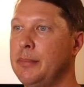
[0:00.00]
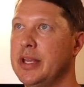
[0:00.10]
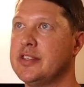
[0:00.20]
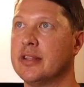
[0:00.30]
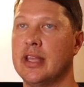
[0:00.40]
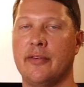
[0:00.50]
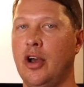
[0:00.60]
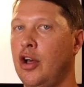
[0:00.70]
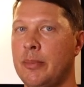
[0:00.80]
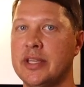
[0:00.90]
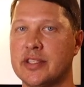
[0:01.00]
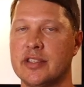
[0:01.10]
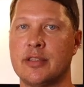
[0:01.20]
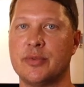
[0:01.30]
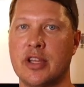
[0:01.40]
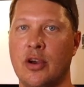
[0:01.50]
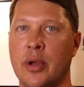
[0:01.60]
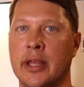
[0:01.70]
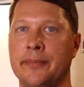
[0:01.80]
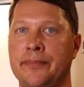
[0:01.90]
and basically have all my systems
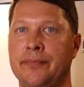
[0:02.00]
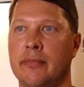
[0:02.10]
going